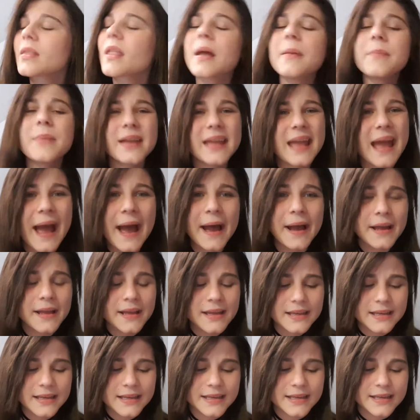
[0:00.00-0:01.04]
But yeah,
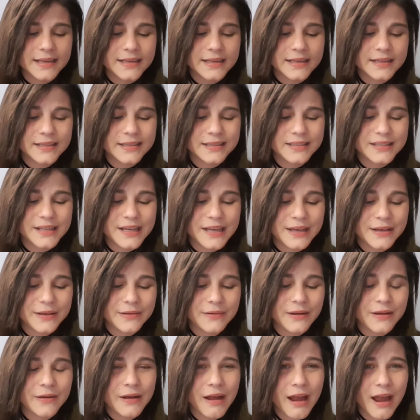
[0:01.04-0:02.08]
it
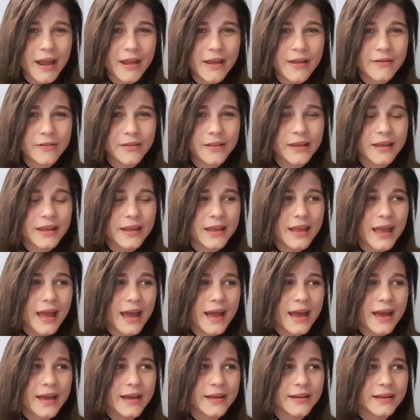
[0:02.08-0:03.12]
so I only
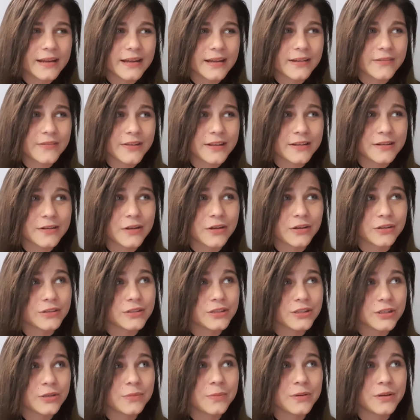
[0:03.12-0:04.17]
get uh, these things called
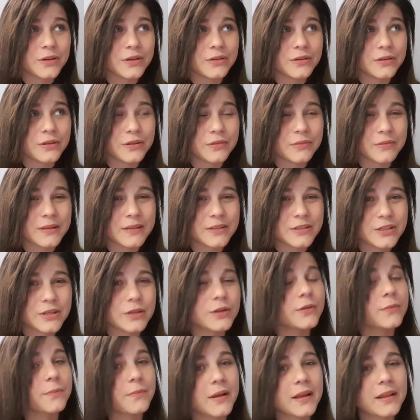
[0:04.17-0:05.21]
super noodles which
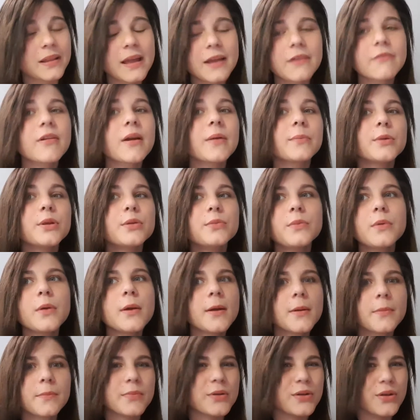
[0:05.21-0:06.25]
are a bit like ramen
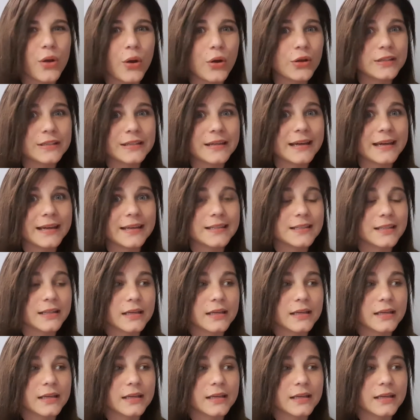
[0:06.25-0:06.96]
but not as nice.